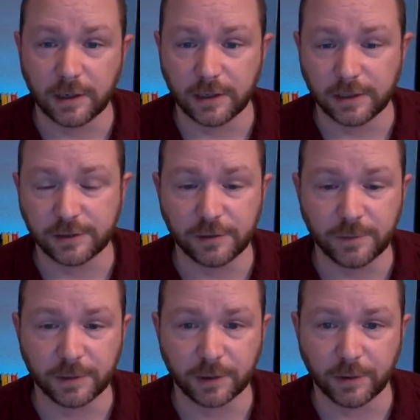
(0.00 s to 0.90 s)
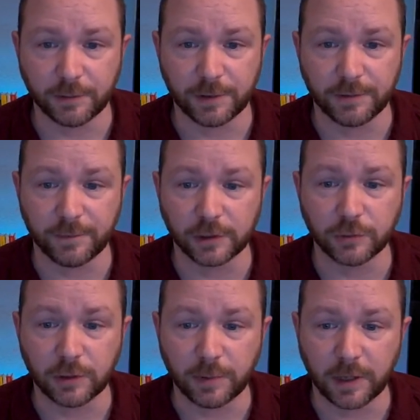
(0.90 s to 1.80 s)
assume that we're going with a
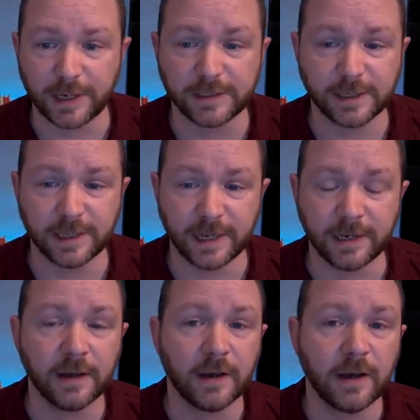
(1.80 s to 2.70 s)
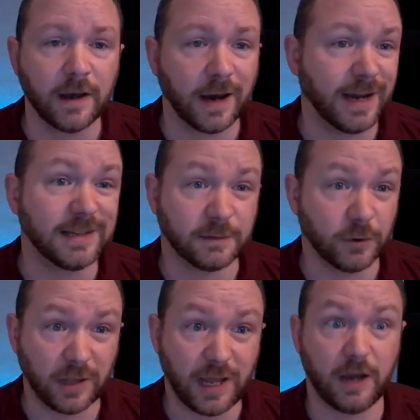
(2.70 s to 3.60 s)
virtual appliance. And then I ask them,
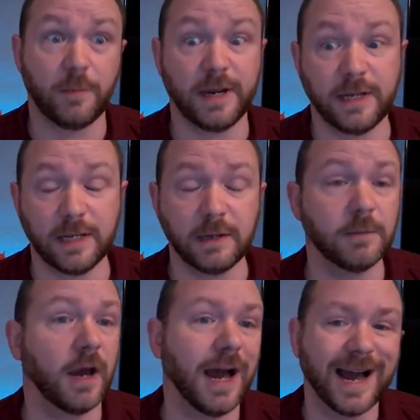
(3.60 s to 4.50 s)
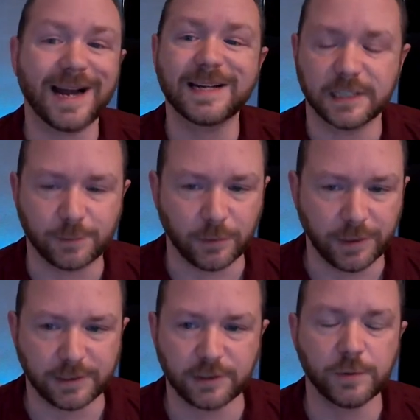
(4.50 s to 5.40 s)
well, how many access
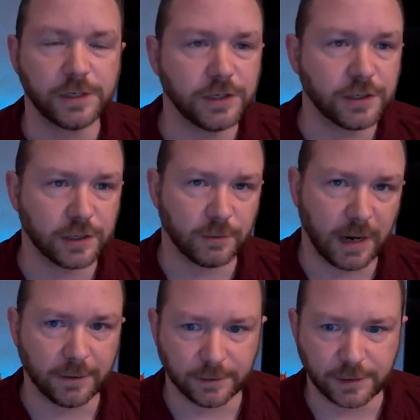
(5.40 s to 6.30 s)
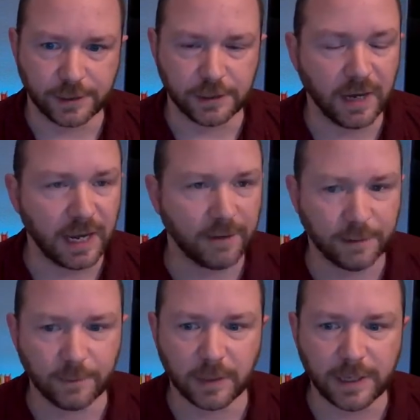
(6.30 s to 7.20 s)
points, switches, and routers do you have
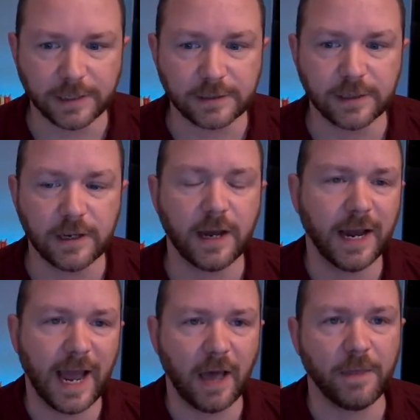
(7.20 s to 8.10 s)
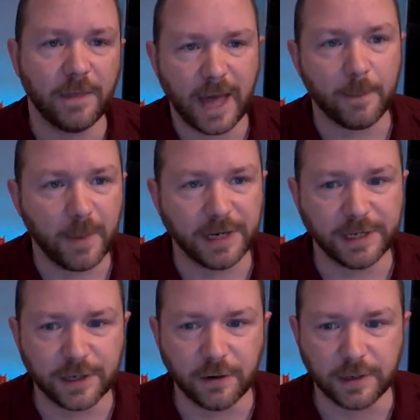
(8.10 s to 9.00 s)
in place? I add that
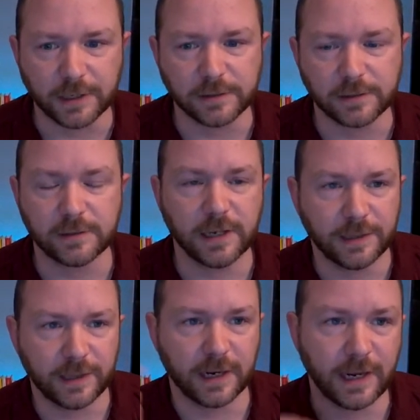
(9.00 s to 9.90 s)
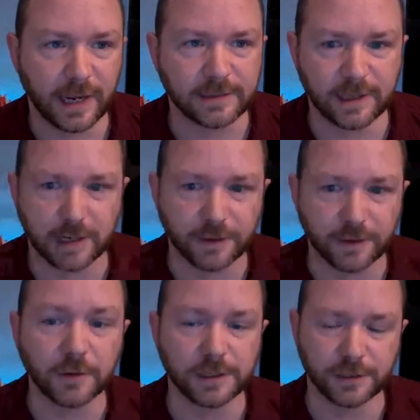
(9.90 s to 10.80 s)
many tokens, and then I ask that
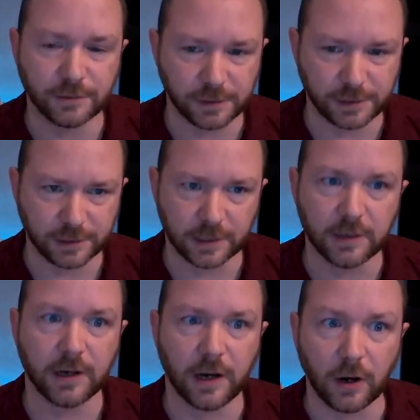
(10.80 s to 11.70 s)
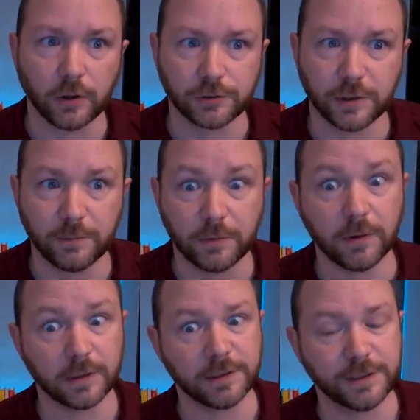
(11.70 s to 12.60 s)
other question, which is ultra
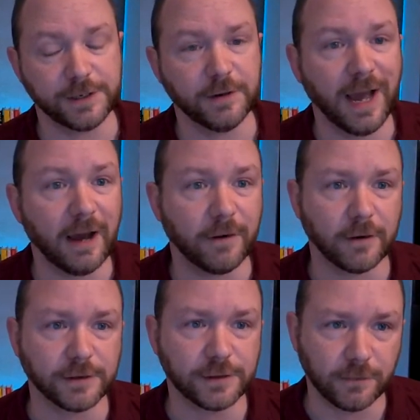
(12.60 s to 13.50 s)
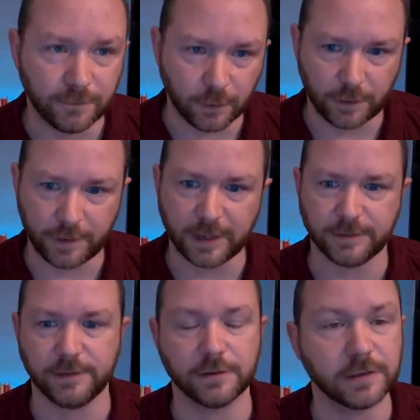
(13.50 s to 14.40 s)
important. Do you have also
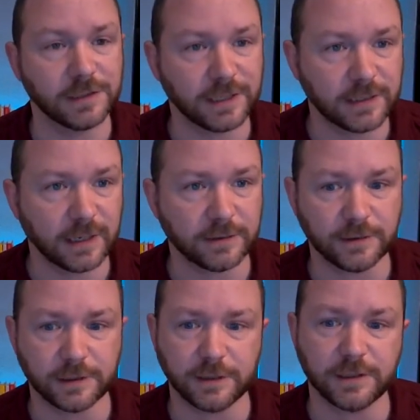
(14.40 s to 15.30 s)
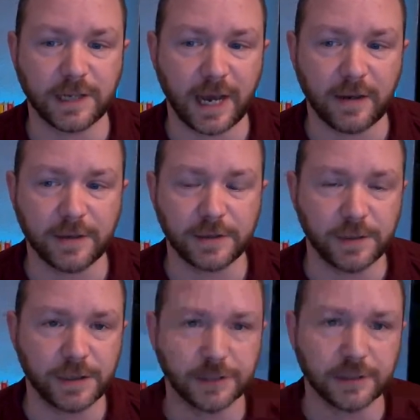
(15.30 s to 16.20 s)
4000s or 6000 series Catalyst
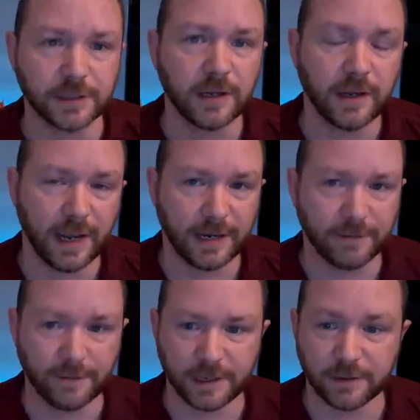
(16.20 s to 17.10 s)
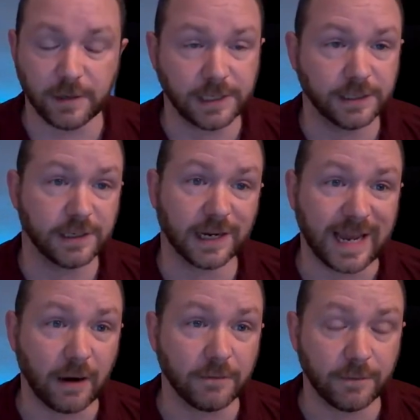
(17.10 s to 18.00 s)
switches? And if they do, I just
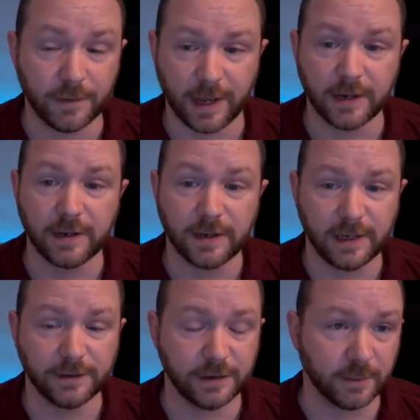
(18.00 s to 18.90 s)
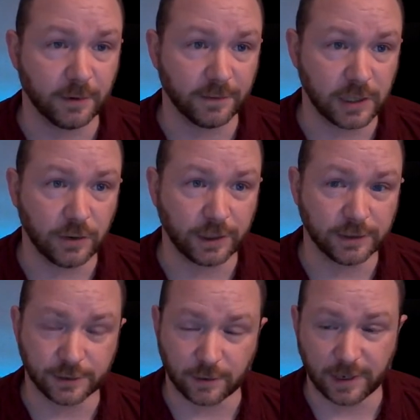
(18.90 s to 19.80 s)
account for that in the number of
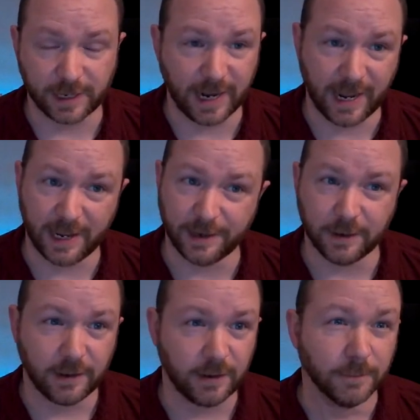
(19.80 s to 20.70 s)
tokens, or I can add,